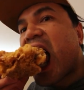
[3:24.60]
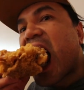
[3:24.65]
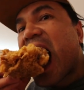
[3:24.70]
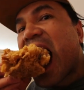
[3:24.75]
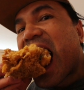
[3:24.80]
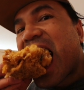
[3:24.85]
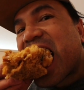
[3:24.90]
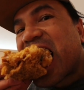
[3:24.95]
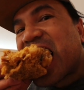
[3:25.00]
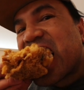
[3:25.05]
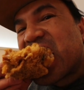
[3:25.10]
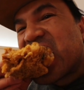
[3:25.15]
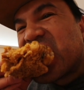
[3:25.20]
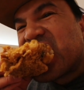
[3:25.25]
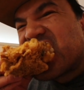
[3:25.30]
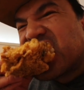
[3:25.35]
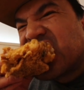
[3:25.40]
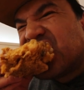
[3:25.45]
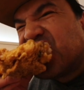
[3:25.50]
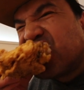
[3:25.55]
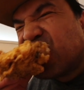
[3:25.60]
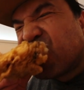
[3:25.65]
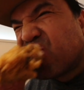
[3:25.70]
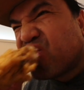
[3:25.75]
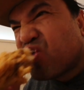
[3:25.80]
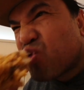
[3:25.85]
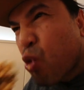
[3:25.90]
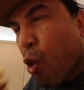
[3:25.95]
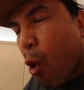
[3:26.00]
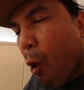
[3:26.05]
This chicken is
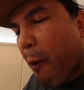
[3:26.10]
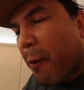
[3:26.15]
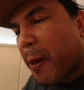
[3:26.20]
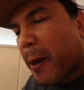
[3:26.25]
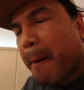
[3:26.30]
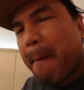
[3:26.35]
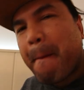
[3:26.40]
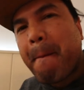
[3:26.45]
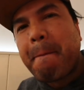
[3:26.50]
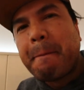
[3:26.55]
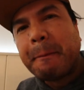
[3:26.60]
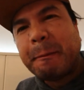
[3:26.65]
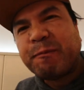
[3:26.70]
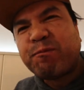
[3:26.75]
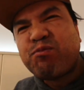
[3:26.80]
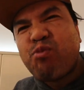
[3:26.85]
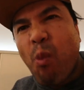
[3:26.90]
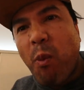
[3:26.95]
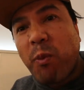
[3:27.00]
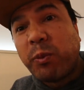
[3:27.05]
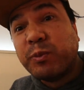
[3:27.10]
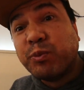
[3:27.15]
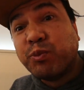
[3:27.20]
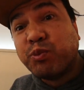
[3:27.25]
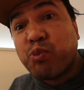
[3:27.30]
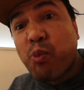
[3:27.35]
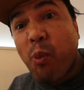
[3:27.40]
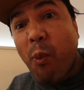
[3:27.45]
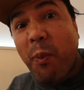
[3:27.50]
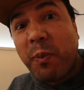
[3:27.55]
absolutely delicious, man.
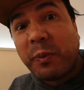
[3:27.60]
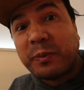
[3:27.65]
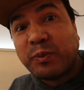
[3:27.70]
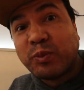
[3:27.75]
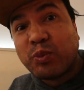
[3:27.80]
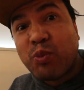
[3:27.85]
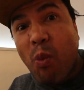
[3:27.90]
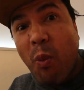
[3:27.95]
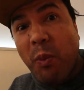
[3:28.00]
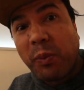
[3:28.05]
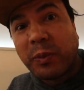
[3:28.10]
oh my god, it's